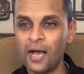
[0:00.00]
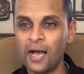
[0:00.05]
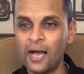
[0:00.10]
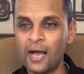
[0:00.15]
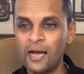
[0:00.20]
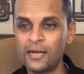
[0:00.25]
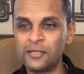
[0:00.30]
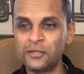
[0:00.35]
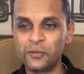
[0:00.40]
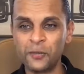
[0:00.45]

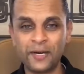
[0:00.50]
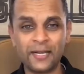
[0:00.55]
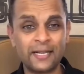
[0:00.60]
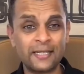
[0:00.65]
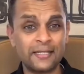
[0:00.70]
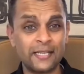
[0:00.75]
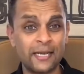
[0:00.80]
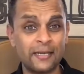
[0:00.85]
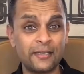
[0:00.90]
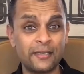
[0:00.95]
I just want
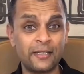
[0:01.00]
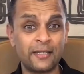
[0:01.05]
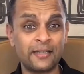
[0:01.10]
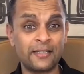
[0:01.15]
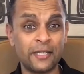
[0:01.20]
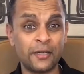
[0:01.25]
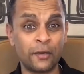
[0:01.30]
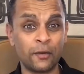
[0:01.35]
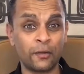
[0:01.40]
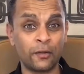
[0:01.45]
to
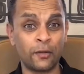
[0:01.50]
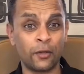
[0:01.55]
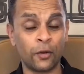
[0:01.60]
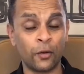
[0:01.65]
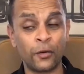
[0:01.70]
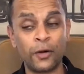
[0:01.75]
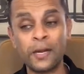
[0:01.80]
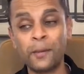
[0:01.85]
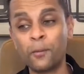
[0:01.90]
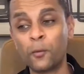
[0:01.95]
continue
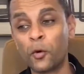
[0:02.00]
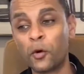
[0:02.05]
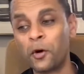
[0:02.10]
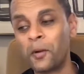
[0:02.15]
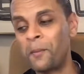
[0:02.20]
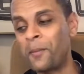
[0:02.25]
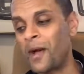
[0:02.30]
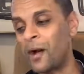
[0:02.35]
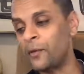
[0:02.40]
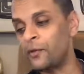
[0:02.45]
learning more
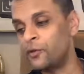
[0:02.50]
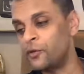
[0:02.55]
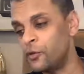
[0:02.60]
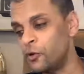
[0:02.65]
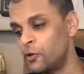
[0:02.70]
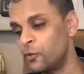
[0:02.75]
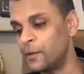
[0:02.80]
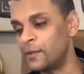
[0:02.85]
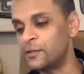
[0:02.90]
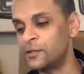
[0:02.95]
about
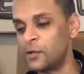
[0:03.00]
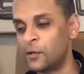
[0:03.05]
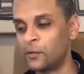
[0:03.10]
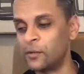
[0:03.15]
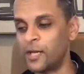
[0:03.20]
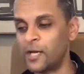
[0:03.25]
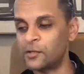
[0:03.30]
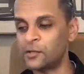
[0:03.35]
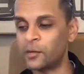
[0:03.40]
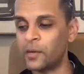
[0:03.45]
you. And so
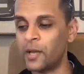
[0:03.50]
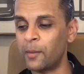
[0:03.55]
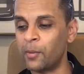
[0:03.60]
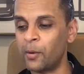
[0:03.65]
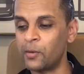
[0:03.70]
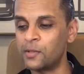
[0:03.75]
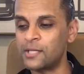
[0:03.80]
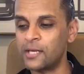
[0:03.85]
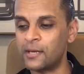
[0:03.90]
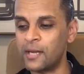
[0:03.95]
yesterday I
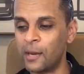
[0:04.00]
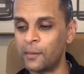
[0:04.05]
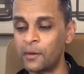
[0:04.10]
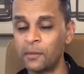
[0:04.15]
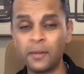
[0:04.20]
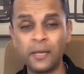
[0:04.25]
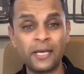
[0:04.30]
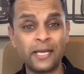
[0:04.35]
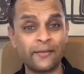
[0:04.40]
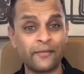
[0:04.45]
posted, I'm going
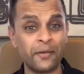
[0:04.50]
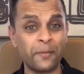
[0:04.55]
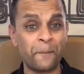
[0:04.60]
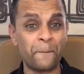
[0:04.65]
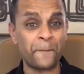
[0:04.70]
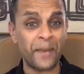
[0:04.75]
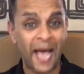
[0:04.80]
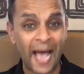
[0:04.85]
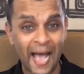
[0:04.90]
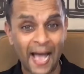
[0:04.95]
to be giving
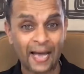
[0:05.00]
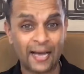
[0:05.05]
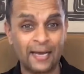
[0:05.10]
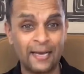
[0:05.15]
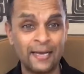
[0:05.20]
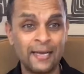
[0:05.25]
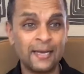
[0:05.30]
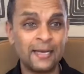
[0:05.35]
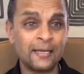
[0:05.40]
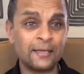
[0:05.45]
back
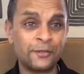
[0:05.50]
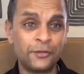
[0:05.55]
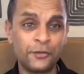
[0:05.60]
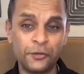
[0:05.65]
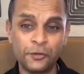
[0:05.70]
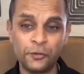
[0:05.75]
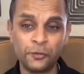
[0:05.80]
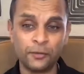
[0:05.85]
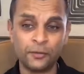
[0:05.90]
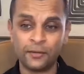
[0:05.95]

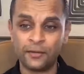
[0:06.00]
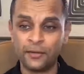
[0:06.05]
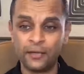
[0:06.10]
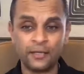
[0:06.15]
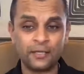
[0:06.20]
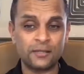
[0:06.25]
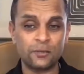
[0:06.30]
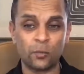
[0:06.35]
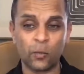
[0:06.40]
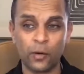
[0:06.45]
to
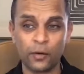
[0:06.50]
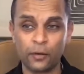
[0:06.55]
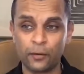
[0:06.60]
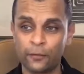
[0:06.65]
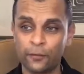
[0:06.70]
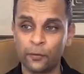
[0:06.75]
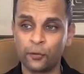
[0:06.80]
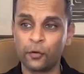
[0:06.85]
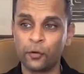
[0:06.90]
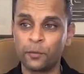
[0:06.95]
this
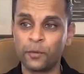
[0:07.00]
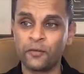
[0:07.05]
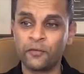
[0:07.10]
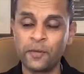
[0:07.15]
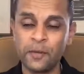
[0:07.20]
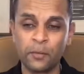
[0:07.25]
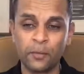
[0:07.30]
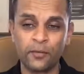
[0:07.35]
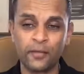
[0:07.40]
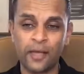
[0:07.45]
wonderful group of
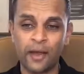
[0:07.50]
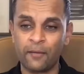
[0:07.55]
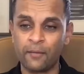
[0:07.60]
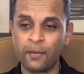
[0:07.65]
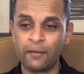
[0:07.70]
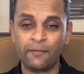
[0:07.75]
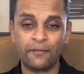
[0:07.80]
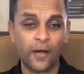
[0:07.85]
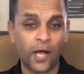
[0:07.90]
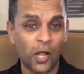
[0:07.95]
people that have
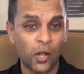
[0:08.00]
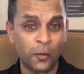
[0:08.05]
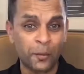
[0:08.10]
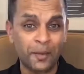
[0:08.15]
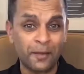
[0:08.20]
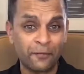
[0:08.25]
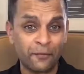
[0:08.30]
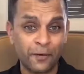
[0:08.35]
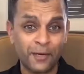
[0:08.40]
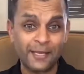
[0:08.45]
been following
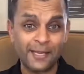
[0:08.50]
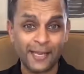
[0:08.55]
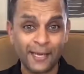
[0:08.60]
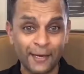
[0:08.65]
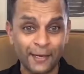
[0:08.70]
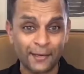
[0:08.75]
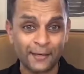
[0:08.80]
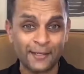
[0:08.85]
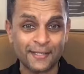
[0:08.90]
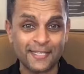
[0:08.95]
me for
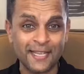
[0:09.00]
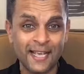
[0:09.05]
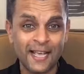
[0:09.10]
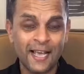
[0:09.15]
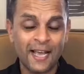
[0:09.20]
years.